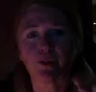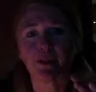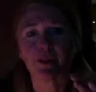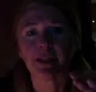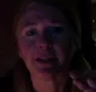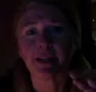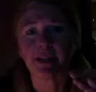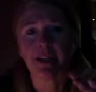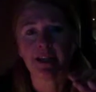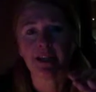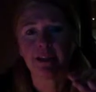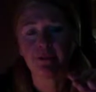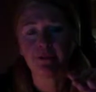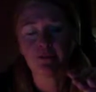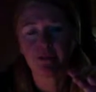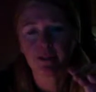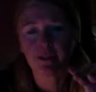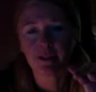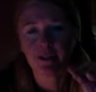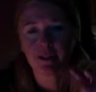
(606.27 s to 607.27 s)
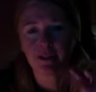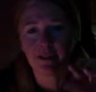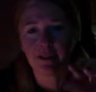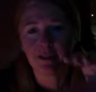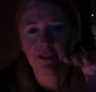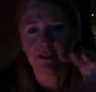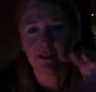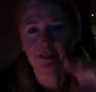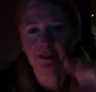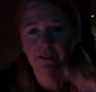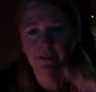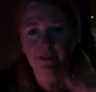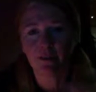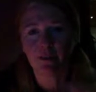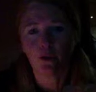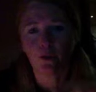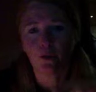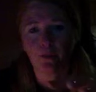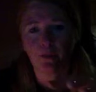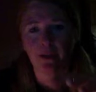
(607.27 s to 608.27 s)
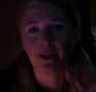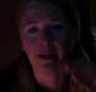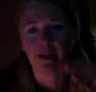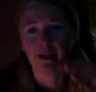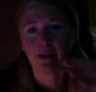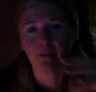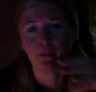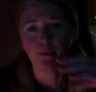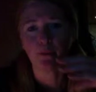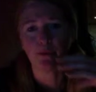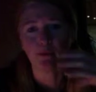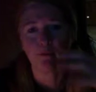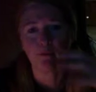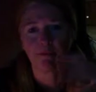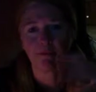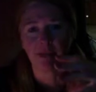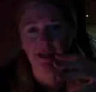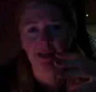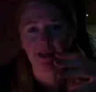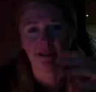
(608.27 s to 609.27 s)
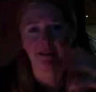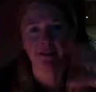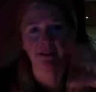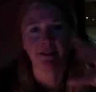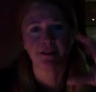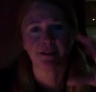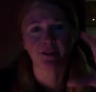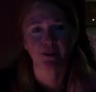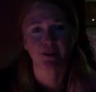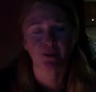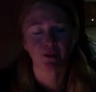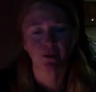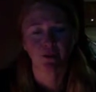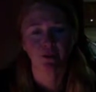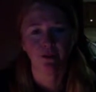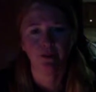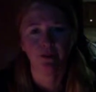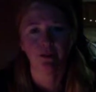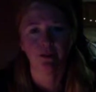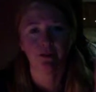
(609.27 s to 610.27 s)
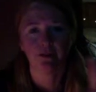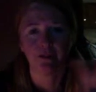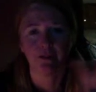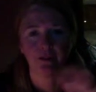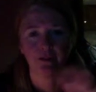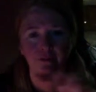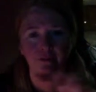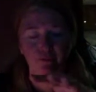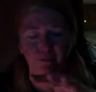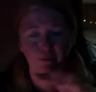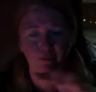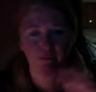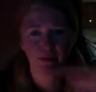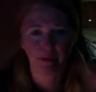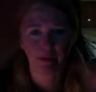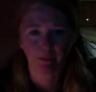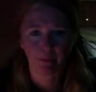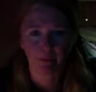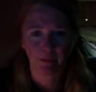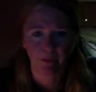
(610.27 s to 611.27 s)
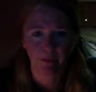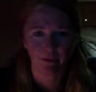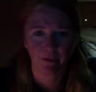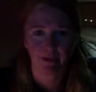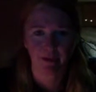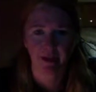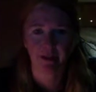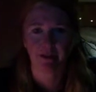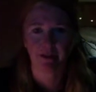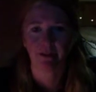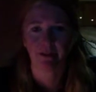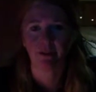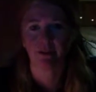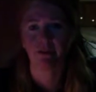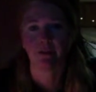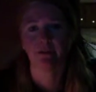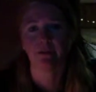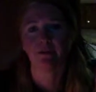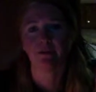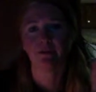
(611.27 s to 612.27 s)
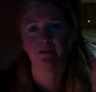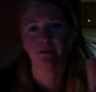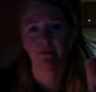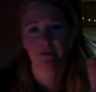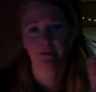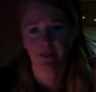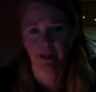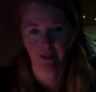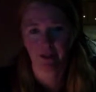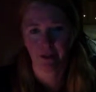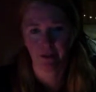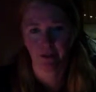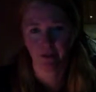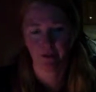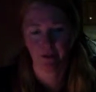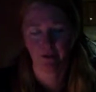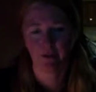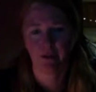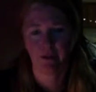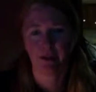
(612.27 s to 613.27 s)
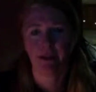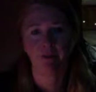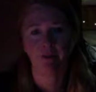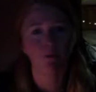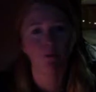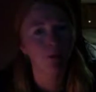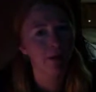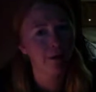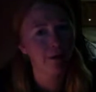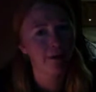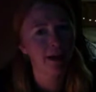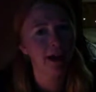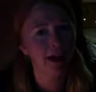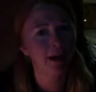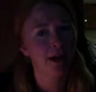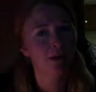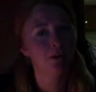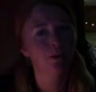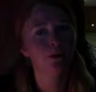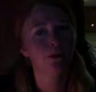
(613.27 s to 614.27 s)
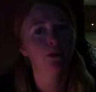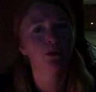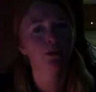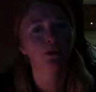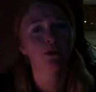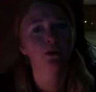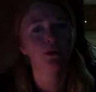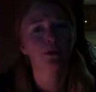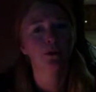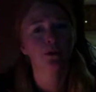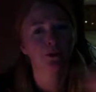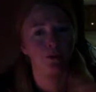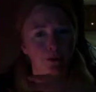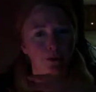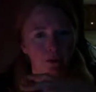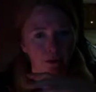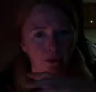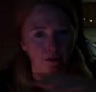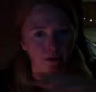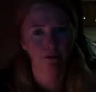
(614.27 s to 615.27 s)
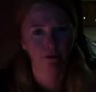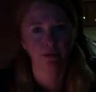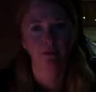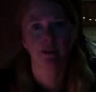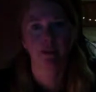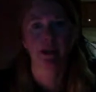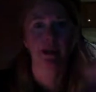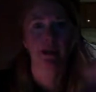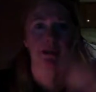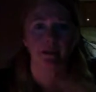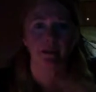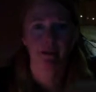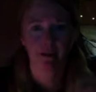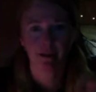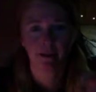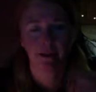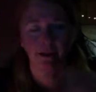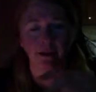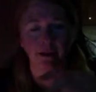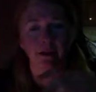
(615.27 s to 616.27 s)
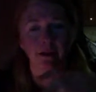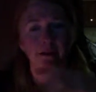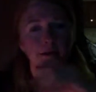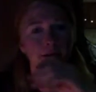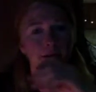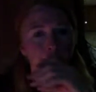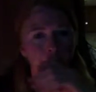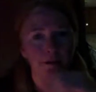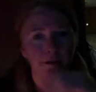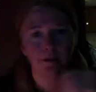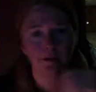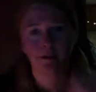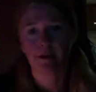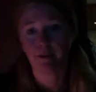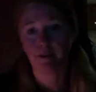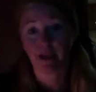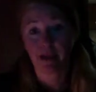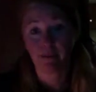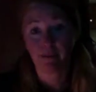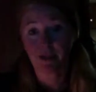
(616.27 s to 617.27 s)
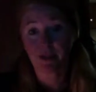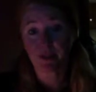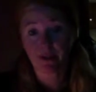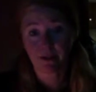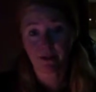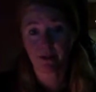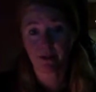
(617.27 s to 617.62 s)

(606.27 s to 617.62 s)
in life, opening up with me and the circle of people that you're in with now, like the peeps,